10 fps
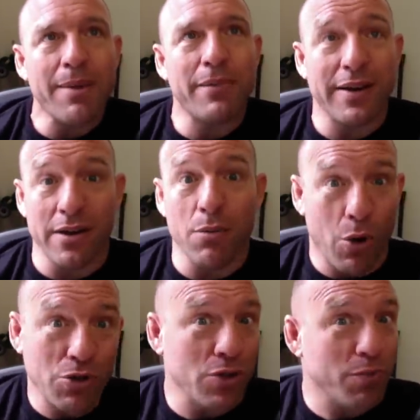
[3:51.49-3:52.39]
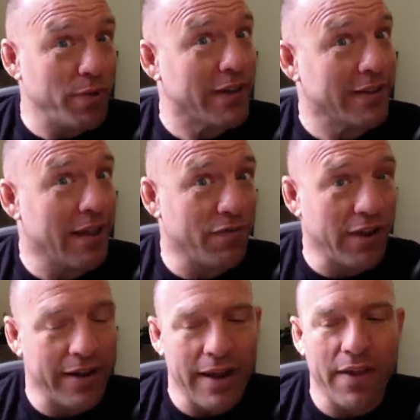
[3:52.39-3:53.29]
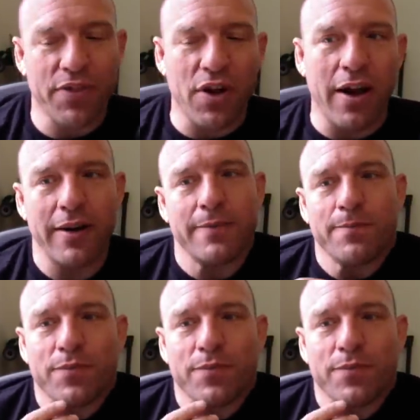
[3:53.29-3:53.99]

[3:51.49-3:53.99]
made an emotional pick in that fight and thought